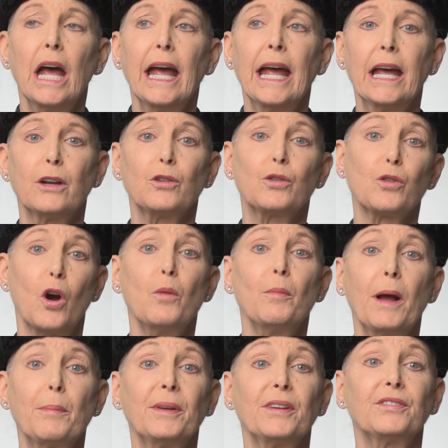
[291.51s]
and grow
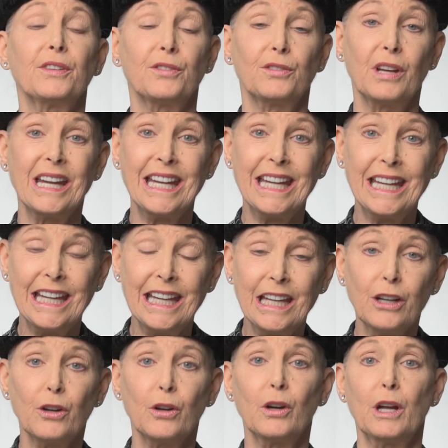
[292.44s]
my business
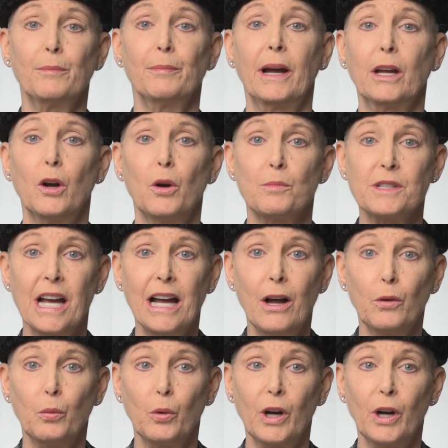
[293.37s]
here in my hometown